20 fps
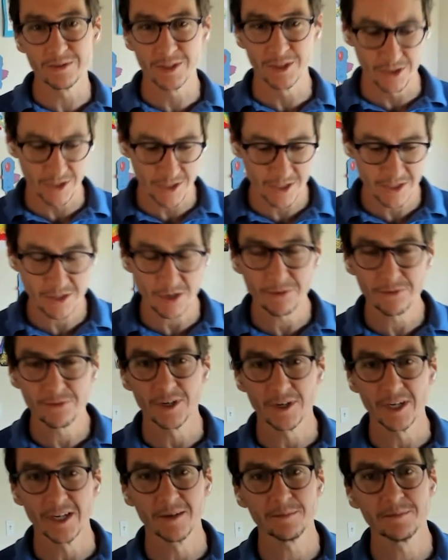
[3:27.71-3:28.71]
you know, this
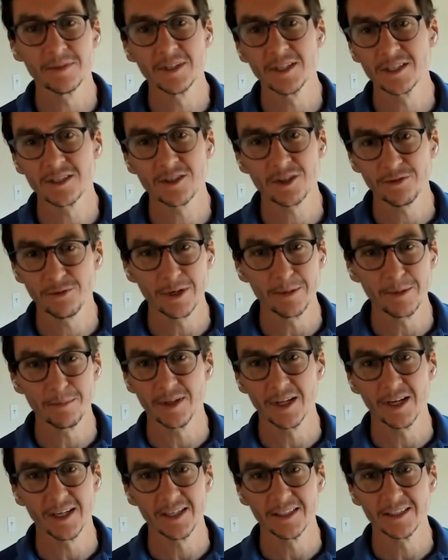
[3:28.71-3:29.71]
software
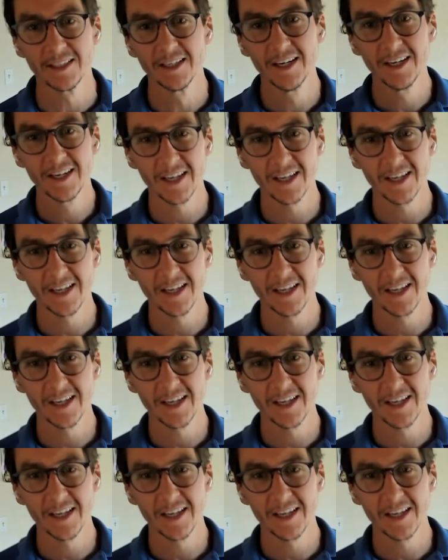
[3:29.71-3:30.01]
plane.